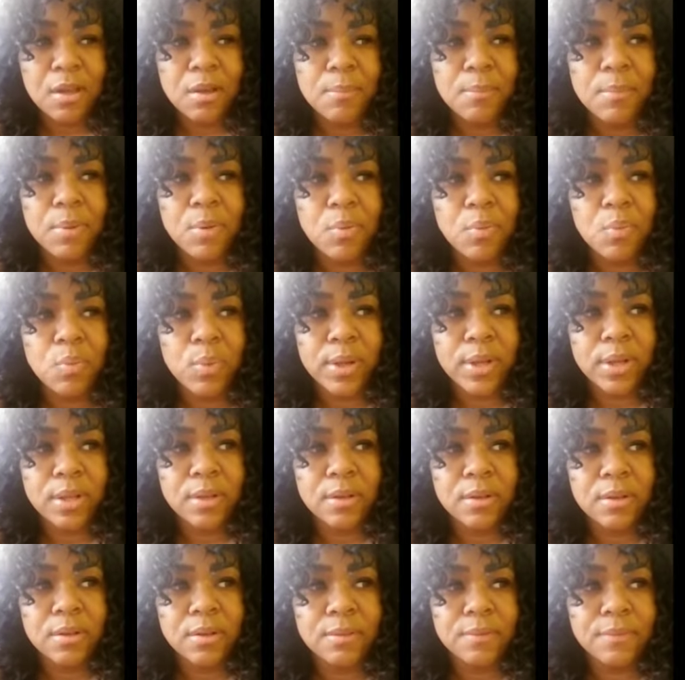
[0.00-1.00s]
But
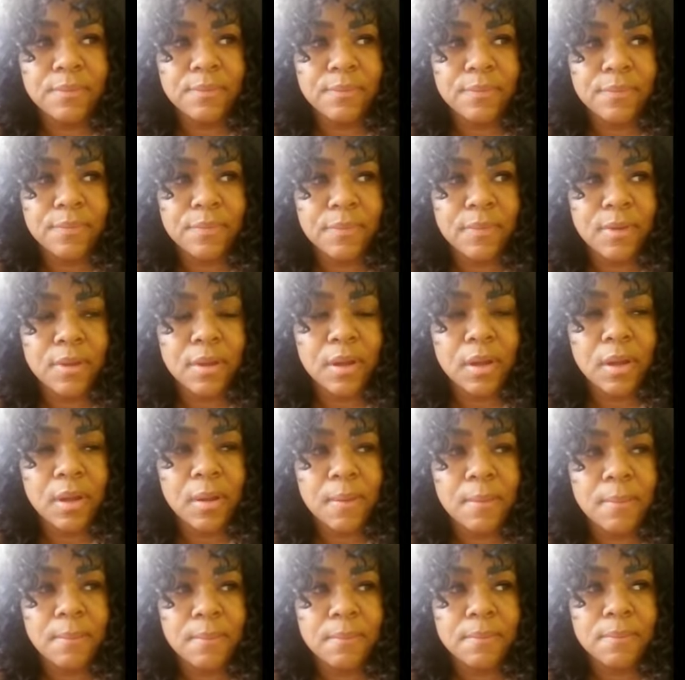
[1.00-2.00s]
when
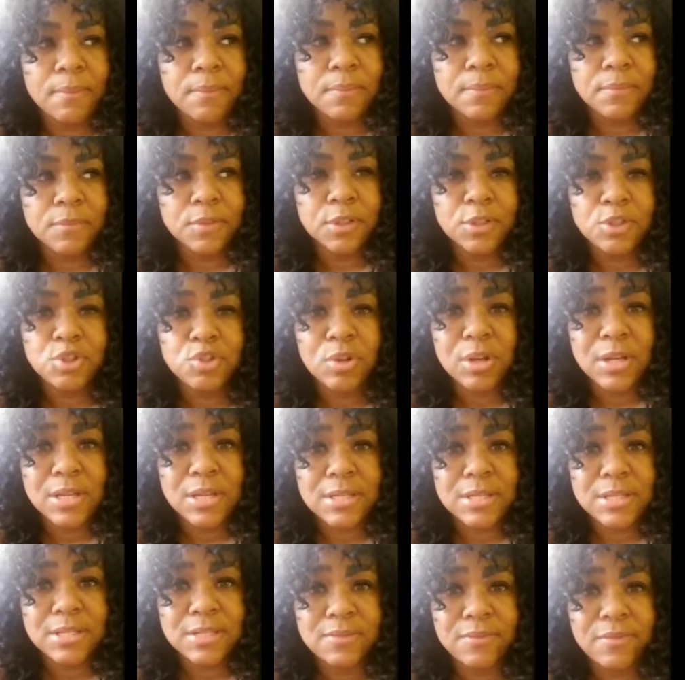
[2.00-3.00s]
your
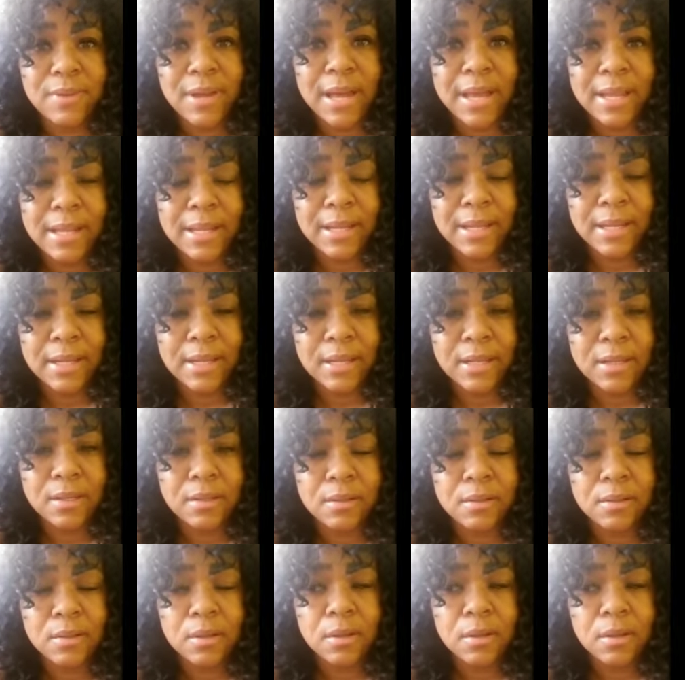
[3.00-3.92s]
trust is violated